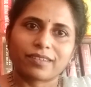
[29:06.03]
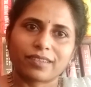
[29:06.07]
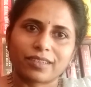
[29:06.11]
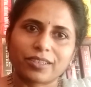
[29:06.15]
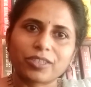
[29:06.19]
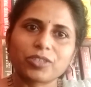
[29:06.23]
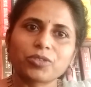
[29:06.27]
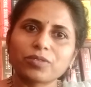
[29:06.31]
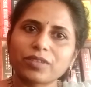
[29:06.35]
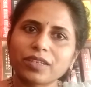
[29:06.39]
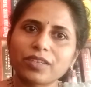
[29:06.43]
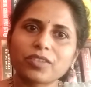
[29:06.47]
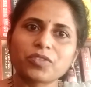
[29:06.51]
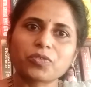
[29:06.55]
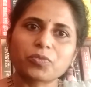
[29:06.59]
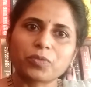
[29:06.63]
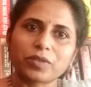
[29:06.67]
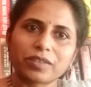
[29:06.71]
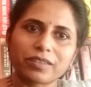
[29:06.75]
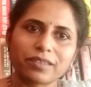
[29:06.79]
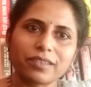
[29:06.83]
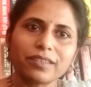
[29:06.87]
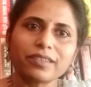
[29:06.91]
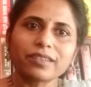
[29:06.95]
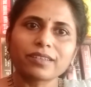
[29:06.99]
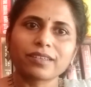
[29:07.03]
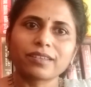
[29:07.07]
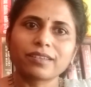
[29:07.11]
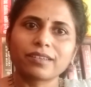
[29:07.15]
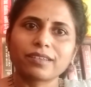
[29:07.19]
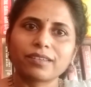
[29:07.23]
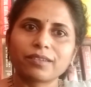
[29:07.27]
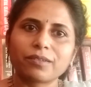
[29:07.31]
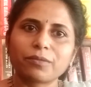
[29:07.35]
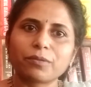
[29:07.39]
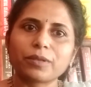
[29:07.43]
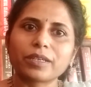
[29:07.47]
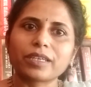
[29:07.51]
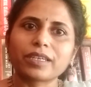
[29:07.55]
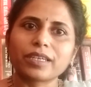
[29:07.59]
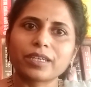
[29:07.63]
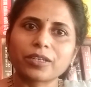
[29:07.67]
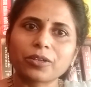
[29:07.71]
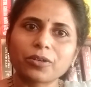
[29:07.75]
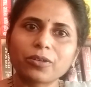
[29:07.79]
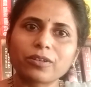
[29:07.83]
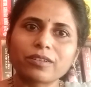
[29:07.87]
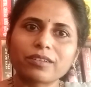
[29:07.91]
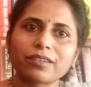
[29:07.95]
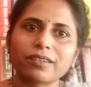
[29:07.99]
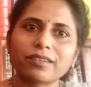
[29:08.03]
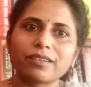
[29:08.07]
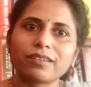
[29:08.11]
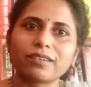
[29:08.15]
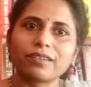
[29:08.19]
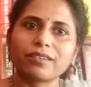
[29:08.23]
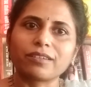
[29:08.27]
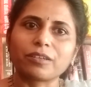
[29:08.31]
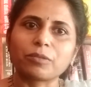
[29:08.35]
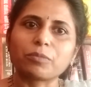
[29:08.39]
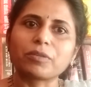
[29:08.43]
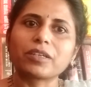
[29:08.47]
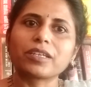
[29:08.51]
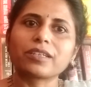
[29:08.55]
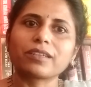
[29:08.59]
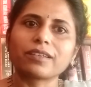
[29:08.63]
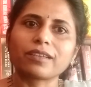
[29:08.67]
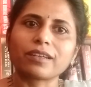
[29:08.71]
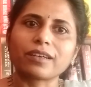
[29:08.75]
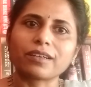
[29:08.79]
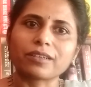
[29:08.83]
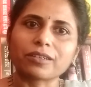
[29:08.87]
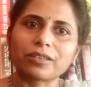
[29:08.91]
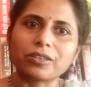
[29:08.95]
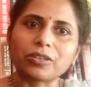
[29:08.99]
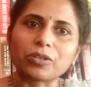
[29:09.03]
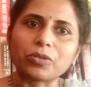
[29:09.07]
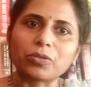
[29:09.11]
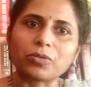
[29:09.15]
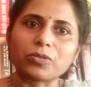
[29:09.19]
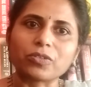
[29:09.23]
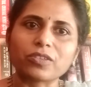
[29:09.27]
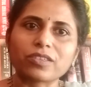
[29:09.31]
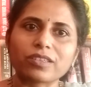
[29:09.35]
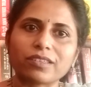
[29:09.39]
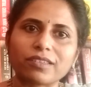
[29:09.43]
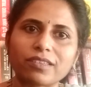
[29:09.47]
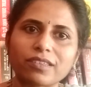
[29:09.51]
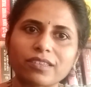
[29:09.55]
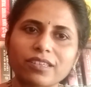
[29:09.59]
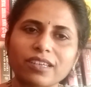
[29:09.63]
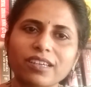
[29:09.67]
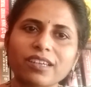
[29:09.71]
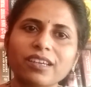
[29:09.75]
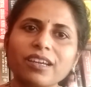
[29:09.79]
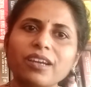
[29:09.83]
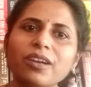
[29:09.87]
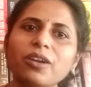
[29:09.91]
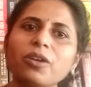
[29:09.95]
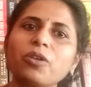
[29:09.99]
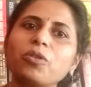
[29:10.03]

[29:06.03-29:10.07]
In today's world, we cannot remain in our cocoons and say,